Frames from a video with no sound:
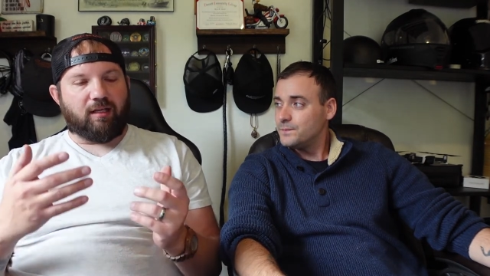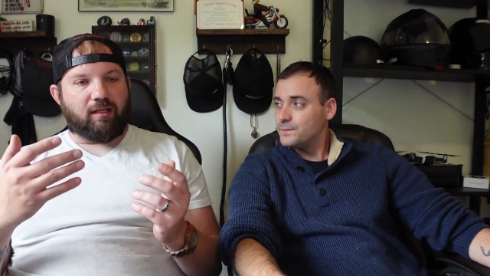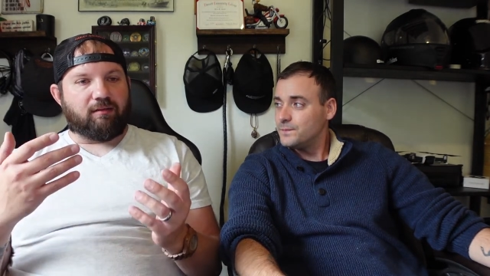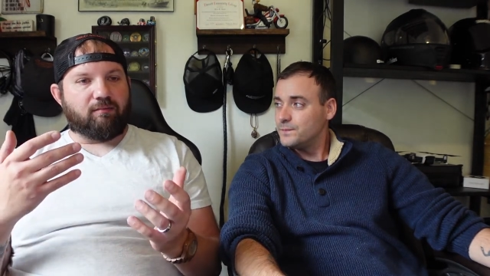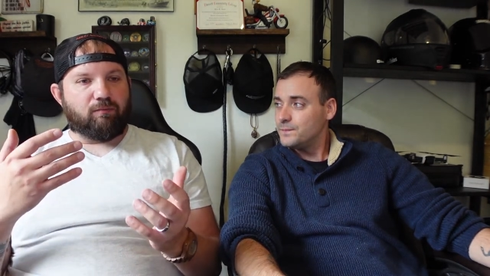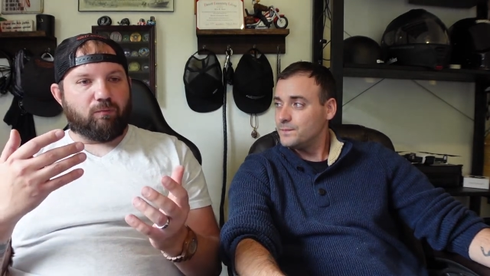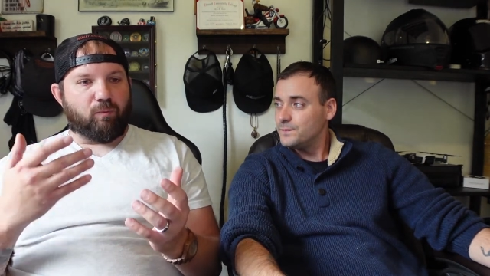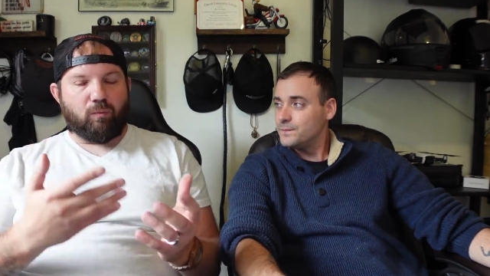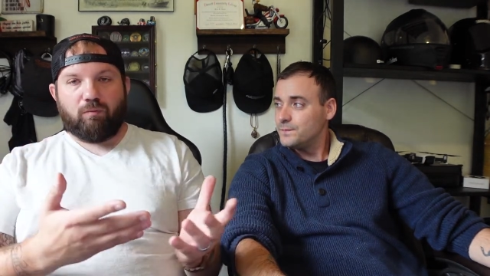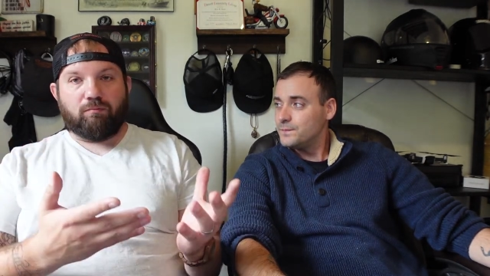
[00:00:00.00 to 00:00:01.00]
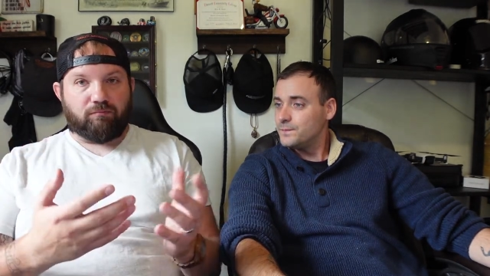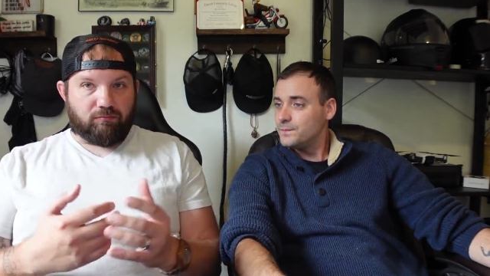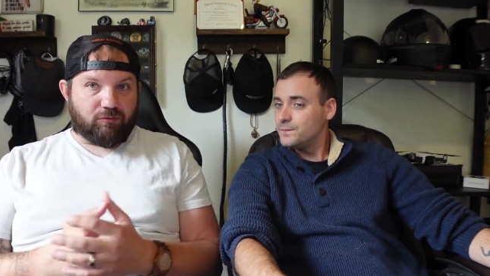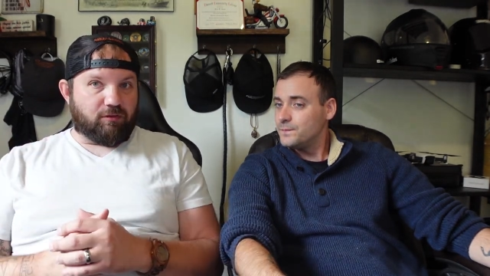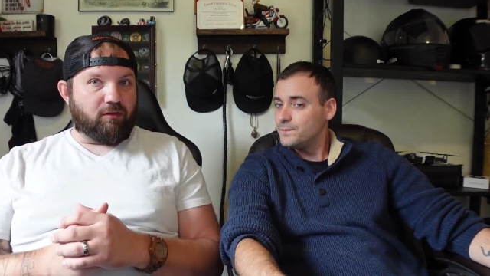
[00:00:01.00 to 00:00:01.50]
Speaker 1: like,
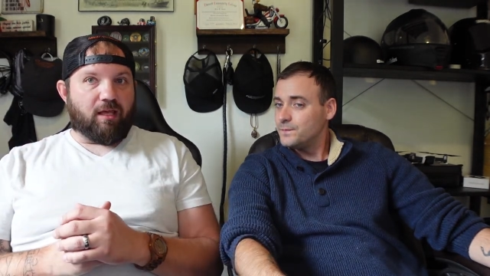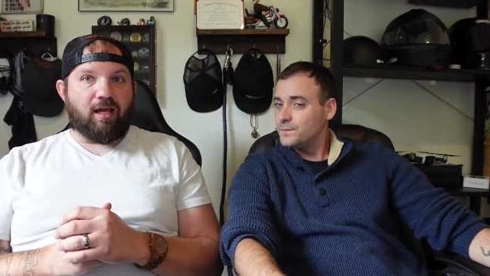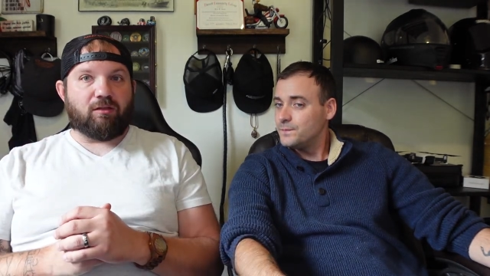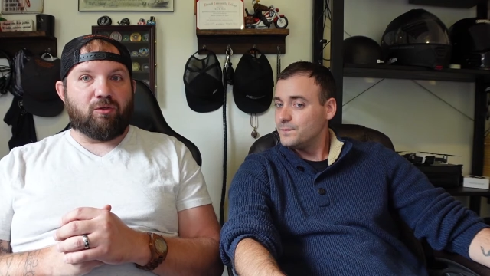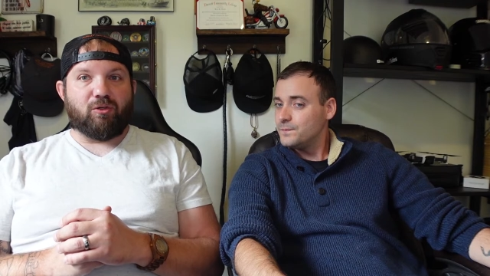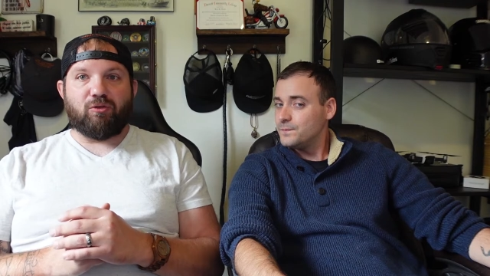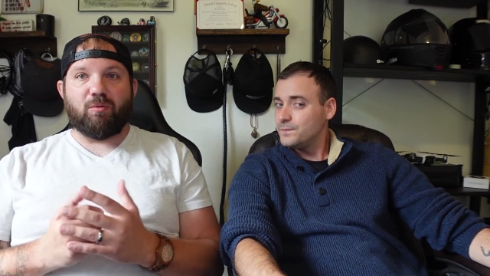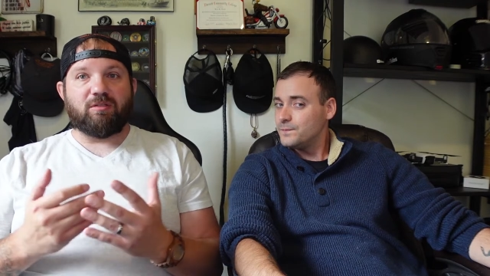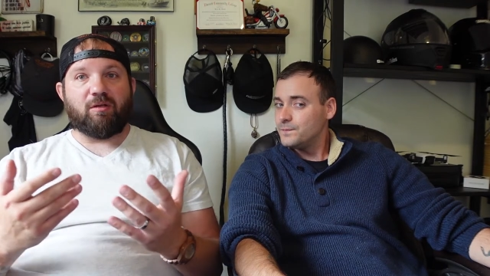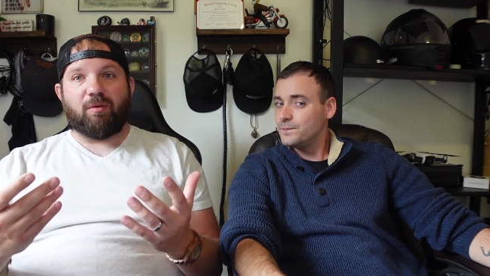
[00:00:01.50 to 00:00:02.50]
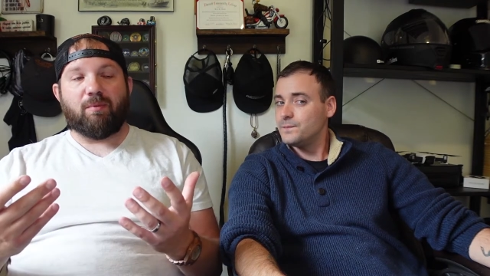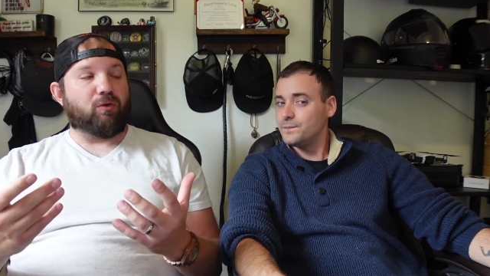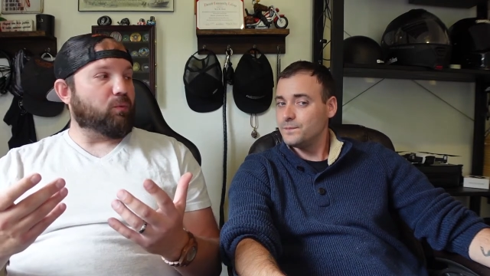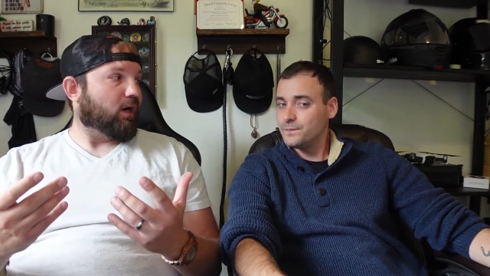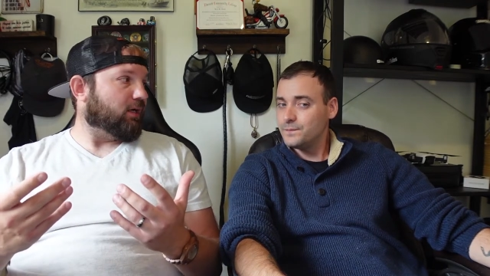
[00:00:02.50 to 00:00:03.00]
they got two YouTubers that we
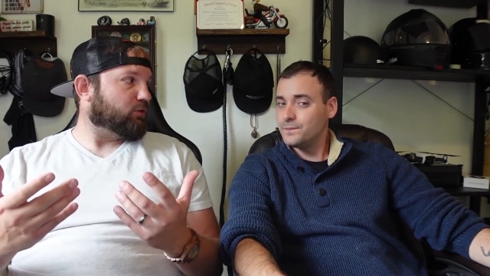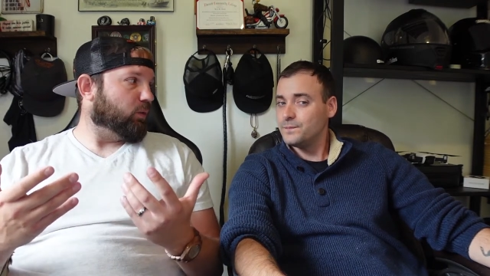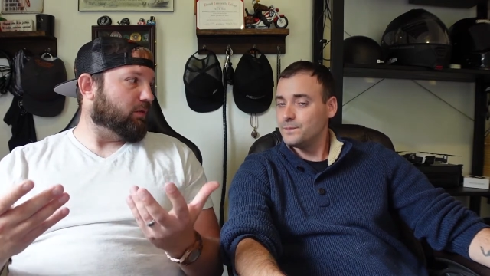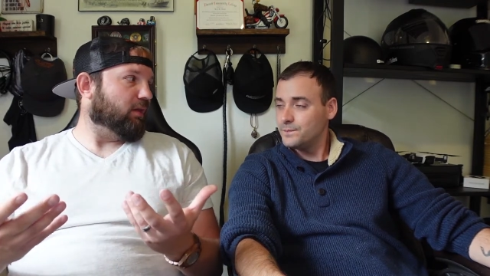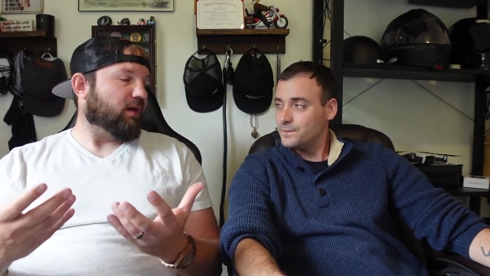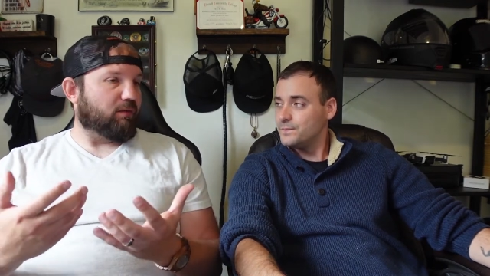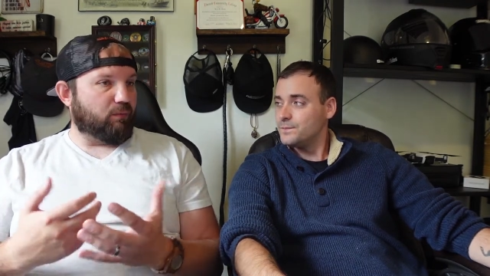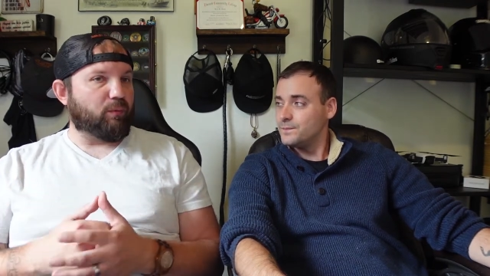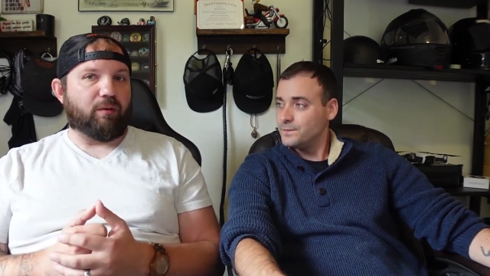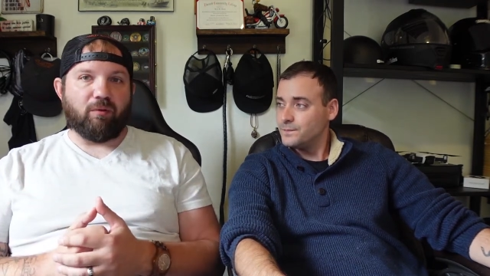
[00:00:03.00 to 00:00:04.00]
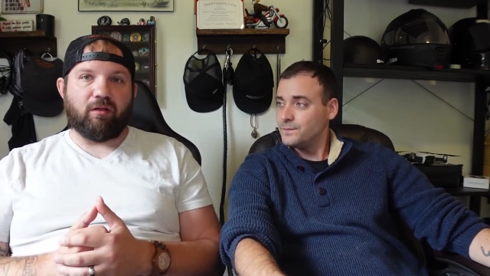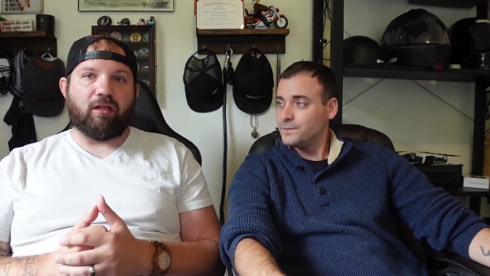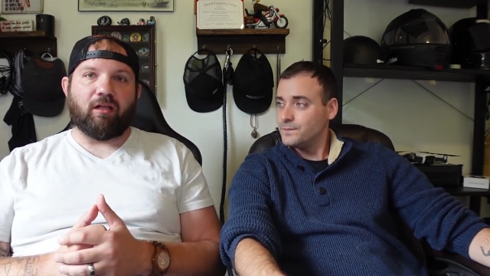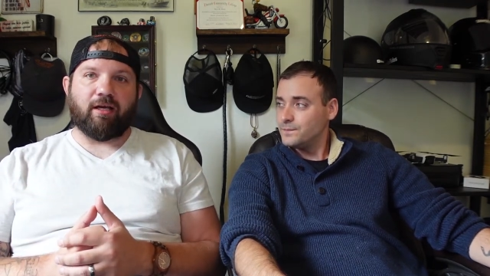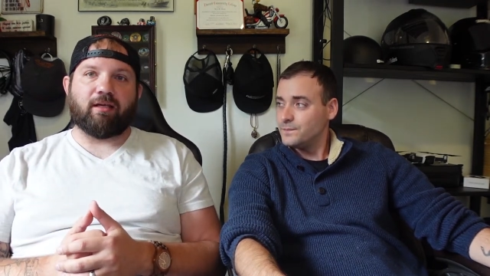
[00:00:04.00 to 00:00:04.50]
both watch, one that we really
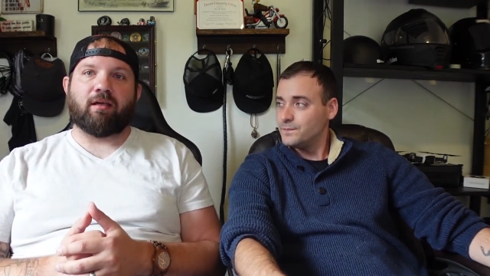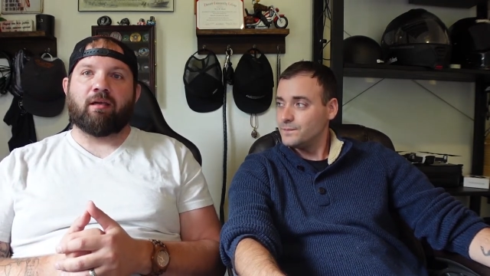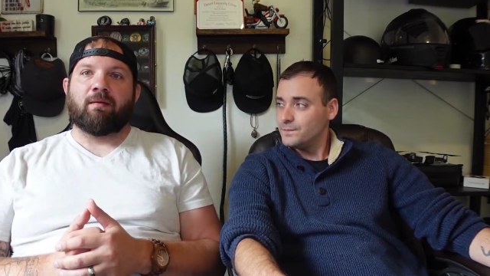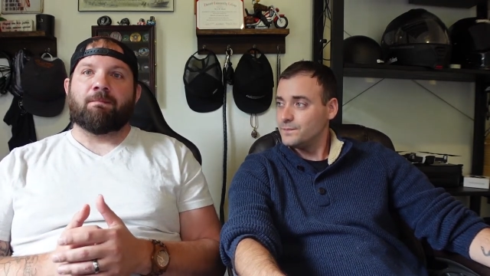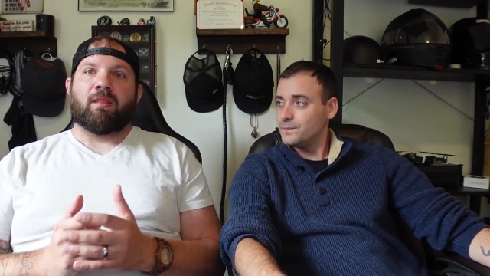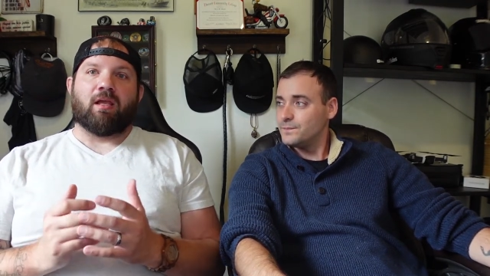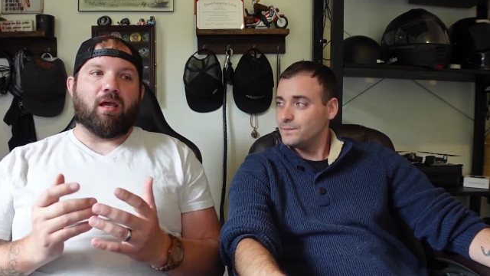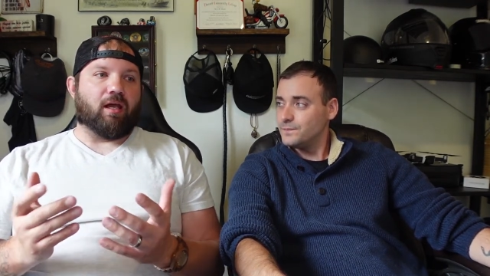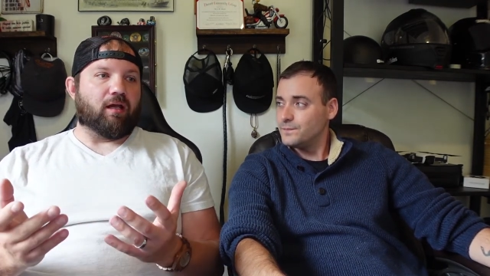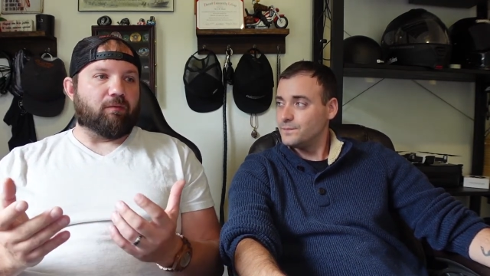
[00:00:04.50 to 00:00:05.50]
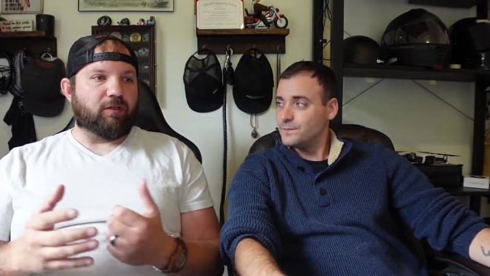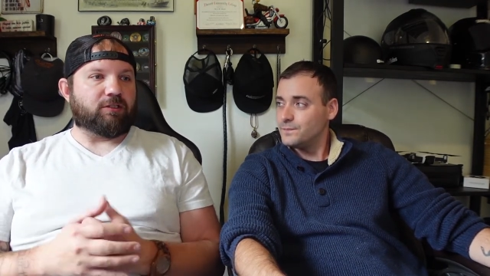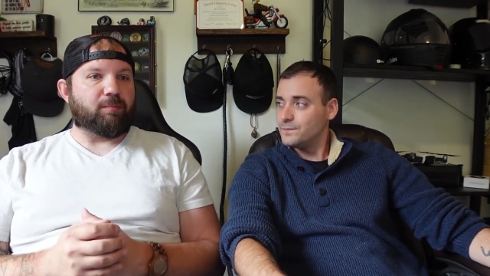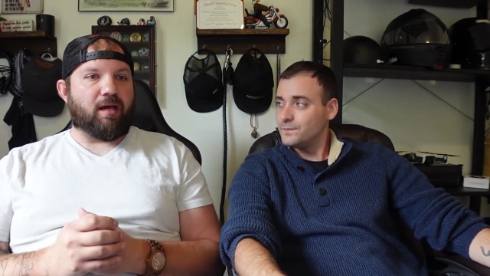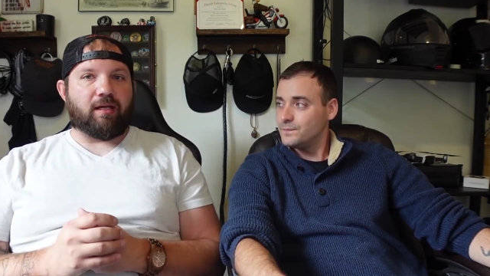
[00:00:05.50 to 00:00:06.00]
like and
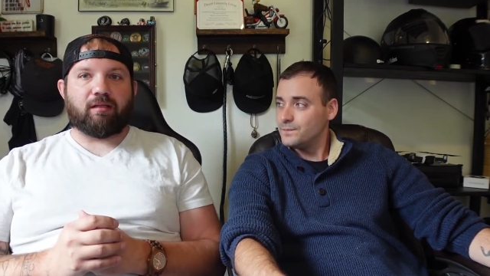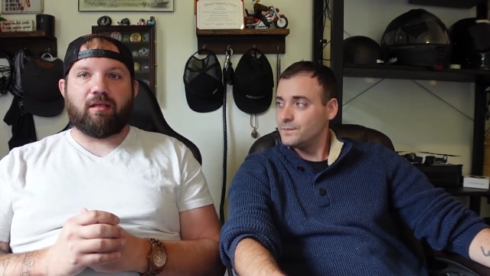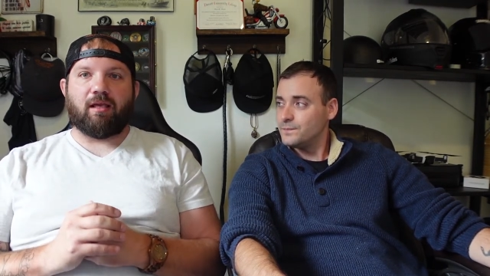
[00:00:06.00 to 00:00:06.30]
respect.